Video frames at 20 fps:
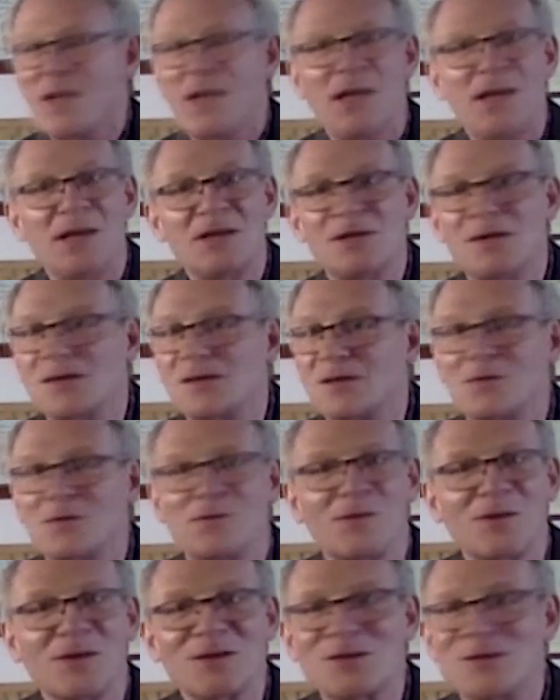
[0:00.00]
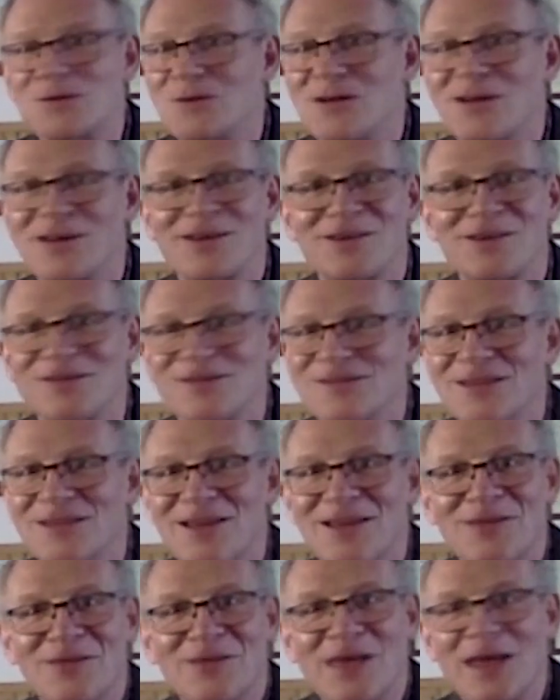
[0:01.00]
He didn't fix your ankle.
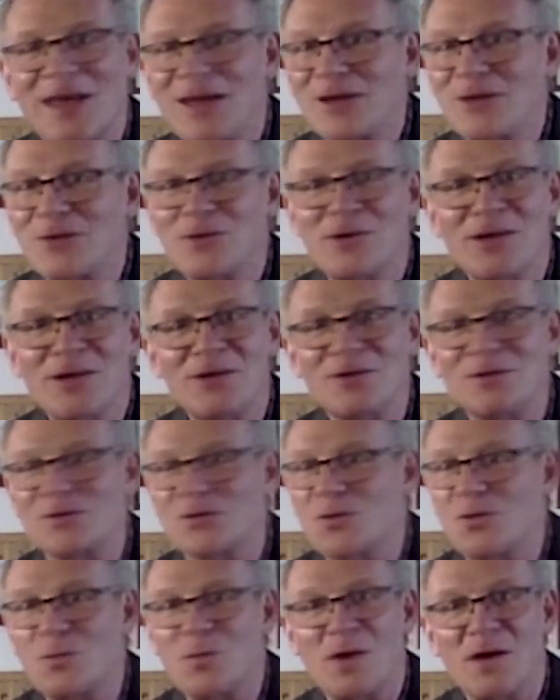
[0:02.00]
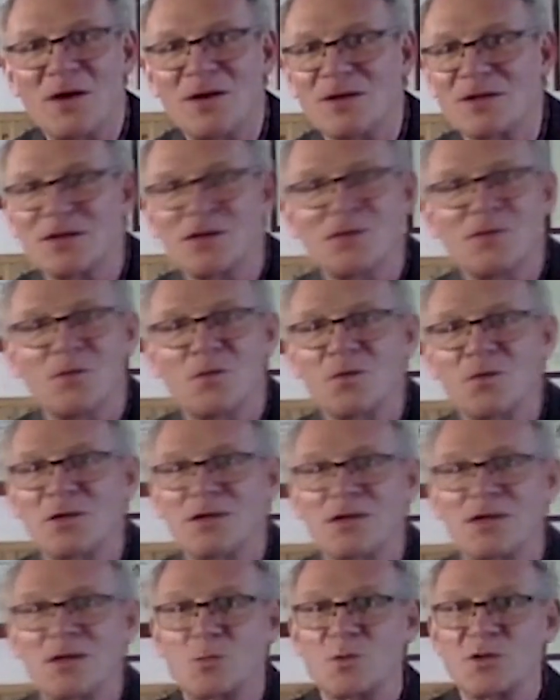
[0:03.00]
The ankle heals all by itself. All he
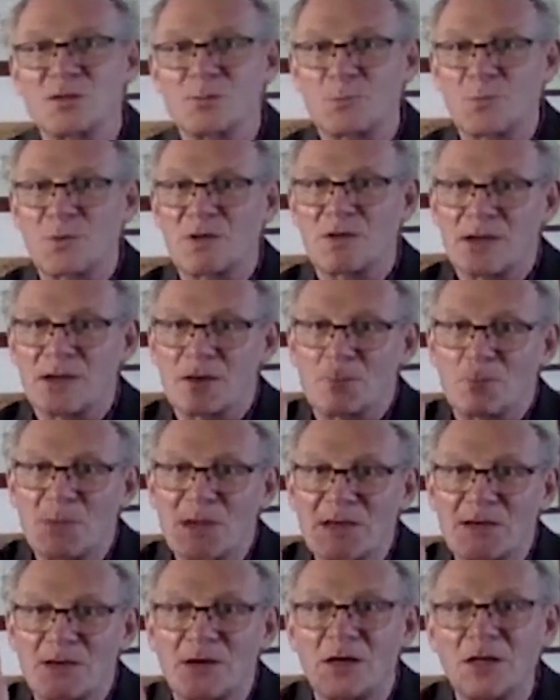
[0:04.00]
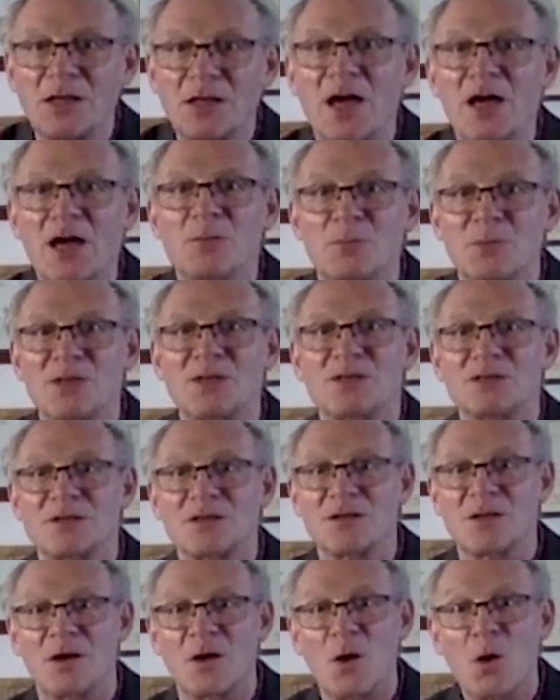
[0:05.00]
did was put it in better alignment
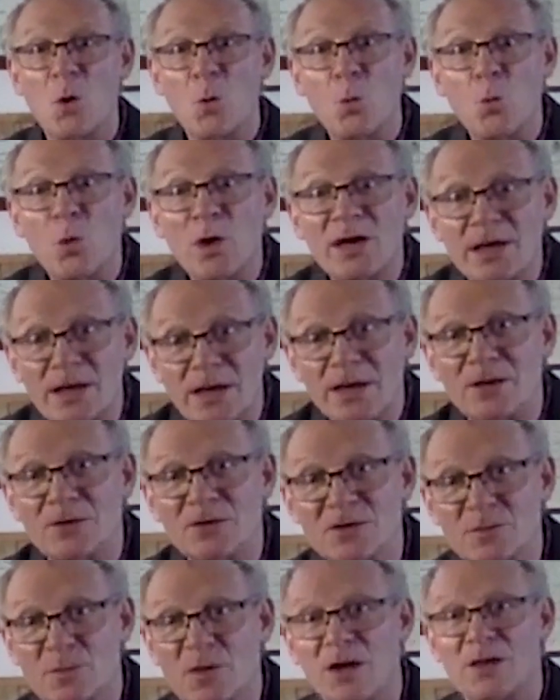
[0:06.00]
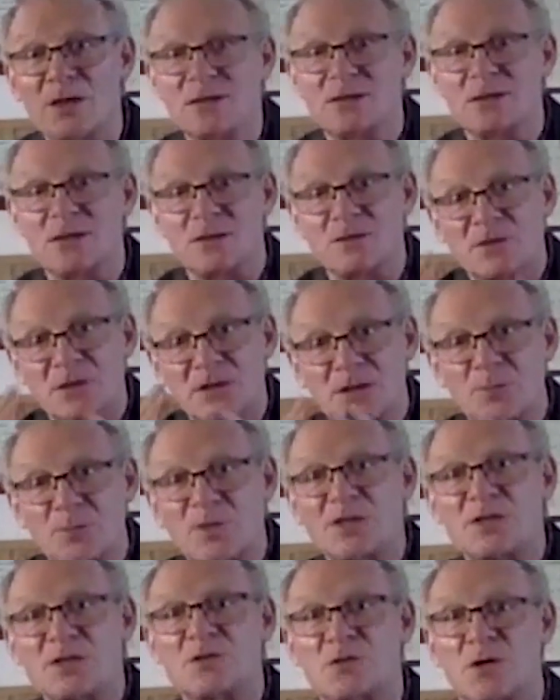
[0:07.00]
so that when it heals by itself, it'll
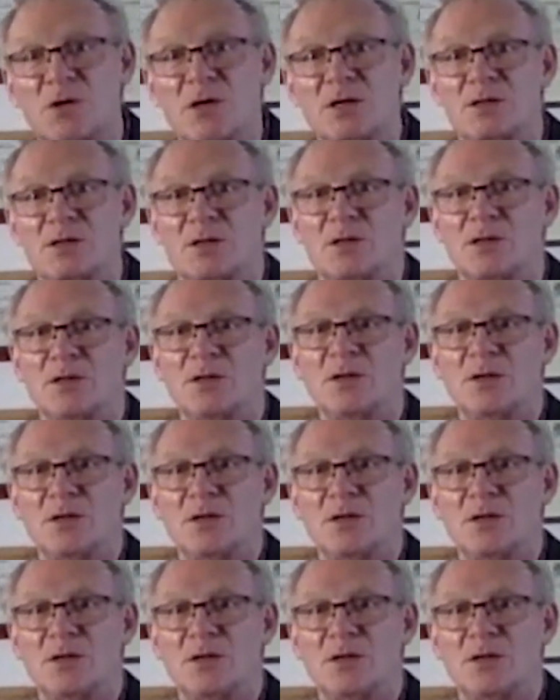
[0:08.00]
be straighter.